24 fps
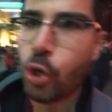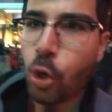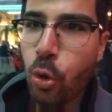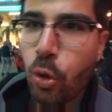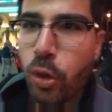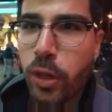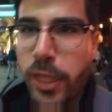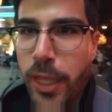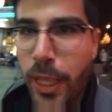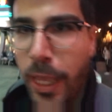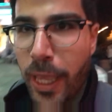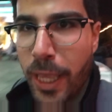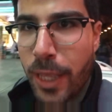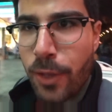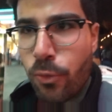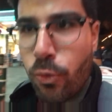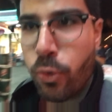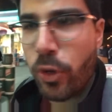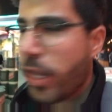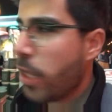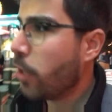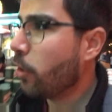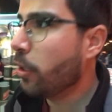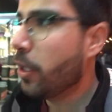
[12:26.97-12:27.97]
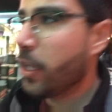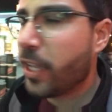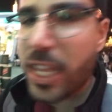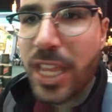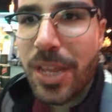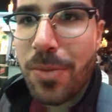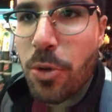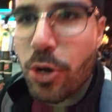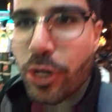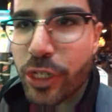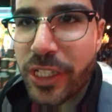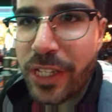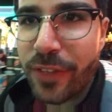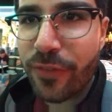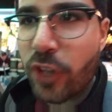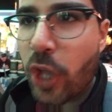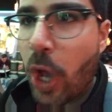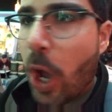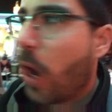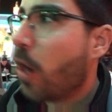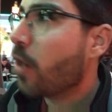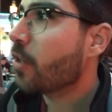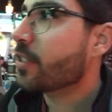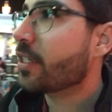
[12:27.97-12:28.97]
Truly a real immersive
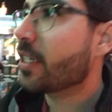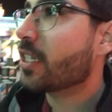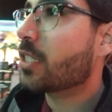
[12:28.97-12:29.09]
Cars